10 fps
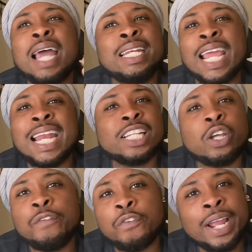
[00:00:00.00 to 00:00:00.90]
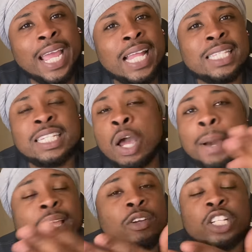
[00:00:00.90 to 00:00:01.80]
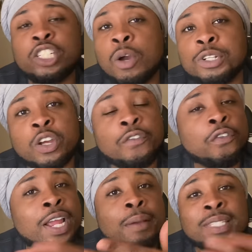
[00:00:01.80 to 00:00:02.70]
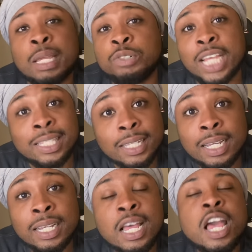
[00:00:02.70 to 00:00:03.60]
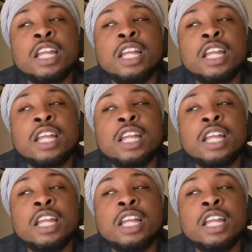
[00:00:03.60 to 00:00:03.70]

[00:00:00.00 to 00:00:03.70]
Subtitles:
They're not your friends. Nobody on this show is your friend except Jessica.